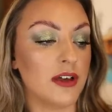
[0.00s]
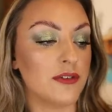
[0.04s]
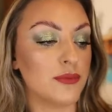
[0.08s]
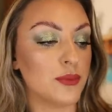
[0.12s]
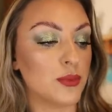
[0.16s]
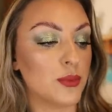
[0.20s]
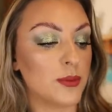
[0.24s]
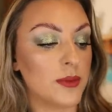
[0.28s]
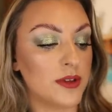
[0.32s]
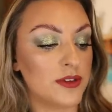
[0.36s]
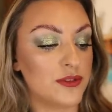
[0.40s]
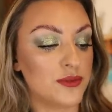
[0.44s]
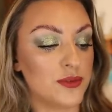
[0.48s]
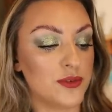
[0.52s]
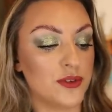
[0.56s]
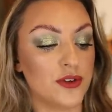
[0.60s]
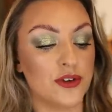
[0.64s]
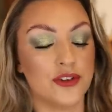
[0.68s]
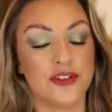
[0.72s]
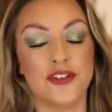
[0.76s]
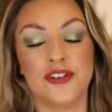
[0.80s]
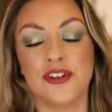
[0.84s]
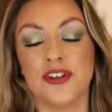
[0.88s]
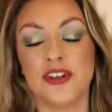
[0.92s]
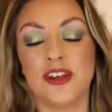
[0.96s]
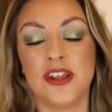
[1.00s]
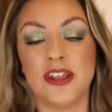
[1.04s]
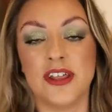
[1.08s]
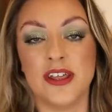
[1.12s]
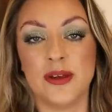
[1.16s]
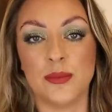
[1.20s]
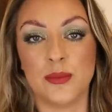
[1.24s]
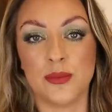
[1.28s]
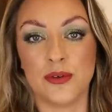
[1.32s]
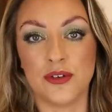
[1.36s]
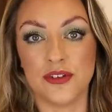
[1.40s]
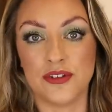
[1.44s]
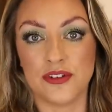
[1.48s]
I've almost forgotten
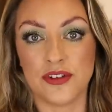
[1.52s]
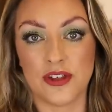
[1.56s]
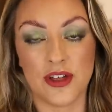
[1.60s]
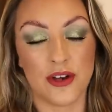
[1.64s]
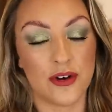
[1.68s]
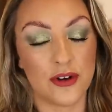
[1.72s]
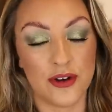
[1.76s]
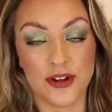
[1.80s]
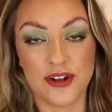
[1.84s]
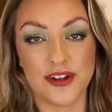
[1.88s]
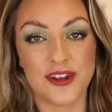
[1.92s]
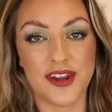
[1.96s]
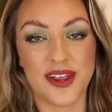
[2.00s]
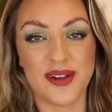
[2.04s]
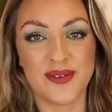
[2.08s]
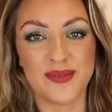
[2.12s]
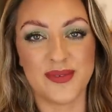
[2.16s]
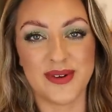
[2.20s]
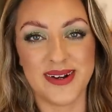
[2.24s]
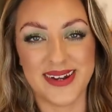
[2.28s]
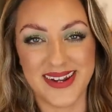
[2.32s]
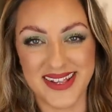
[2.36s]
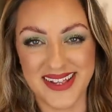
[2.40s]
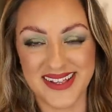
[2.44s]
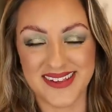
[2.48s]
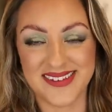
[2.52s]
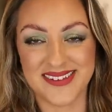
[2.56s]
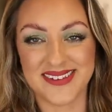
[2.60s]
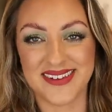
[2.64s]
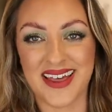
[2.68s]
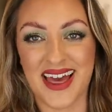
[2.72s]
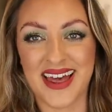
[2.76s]
it was a holiday release